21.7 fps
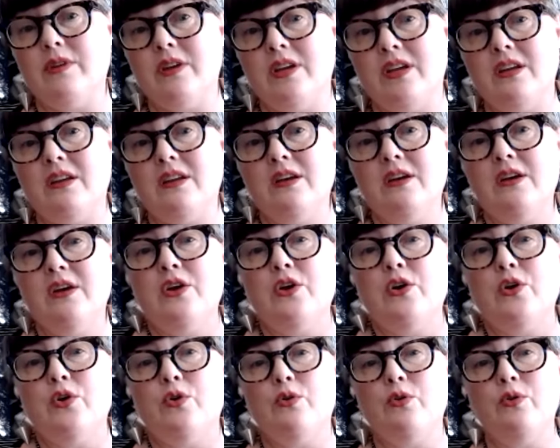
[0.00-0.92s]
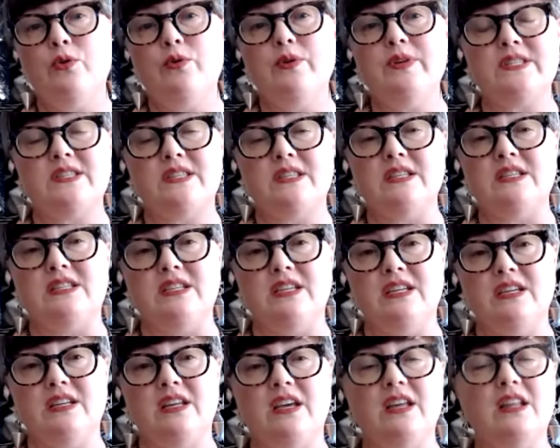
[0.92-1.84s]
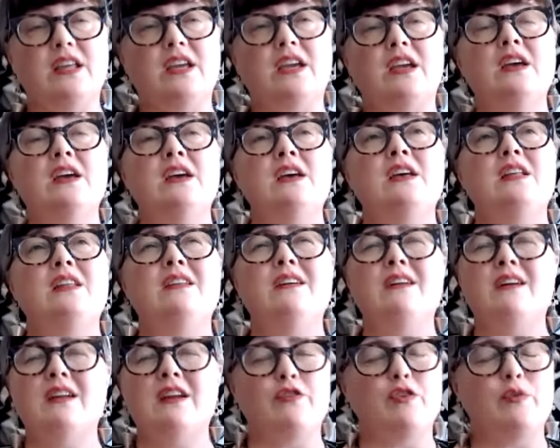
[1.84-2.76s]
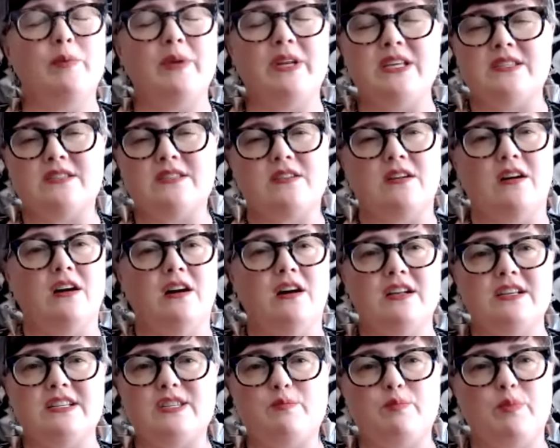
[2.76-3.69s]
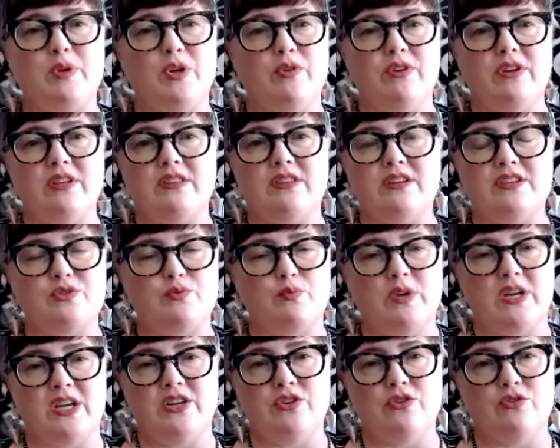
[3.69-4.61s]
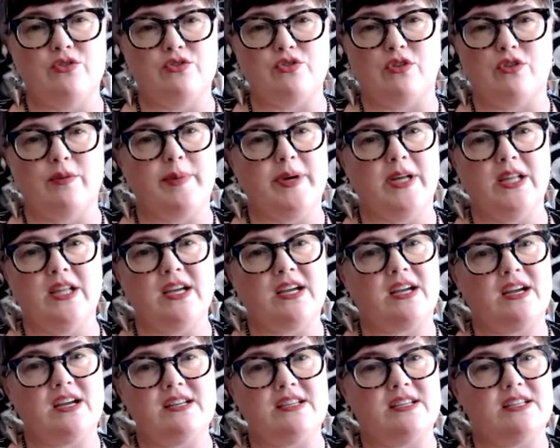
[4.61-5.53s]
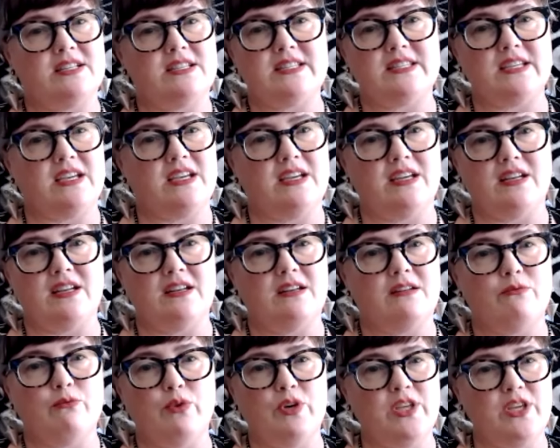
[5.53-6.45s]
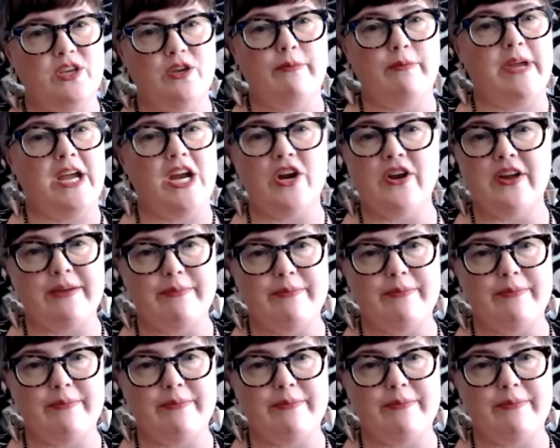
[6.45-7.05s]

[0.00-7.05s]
Who is the deity? Like, not everybody's got a spirit that is ringing your doorbell, like I did, saying, Will you marry me?